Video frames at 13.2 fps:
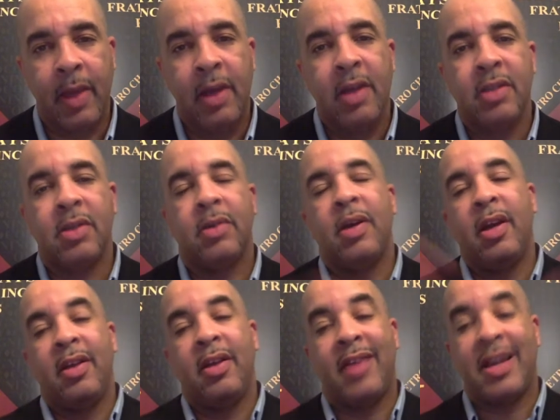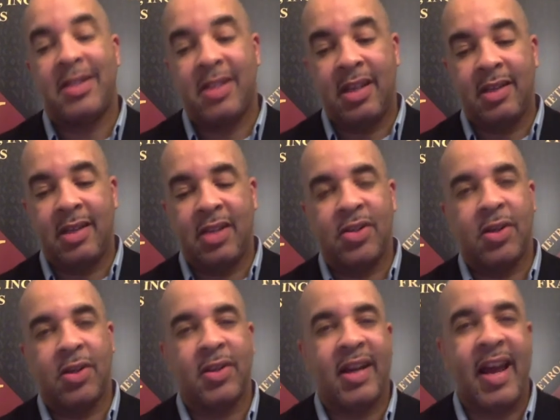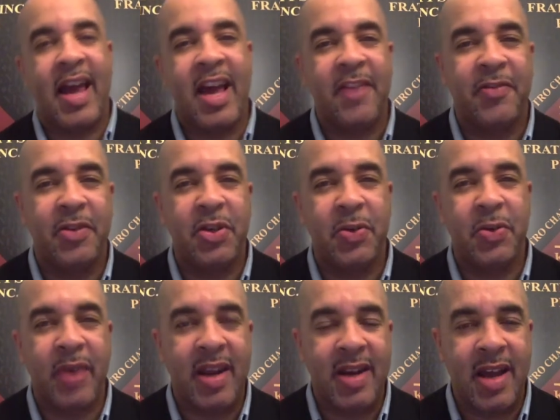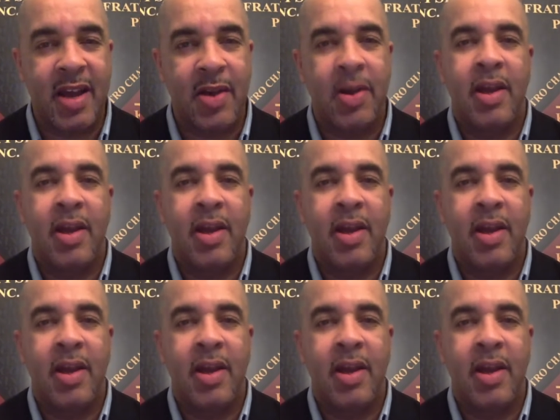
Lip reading: So that's it. That's all that I have for you right now.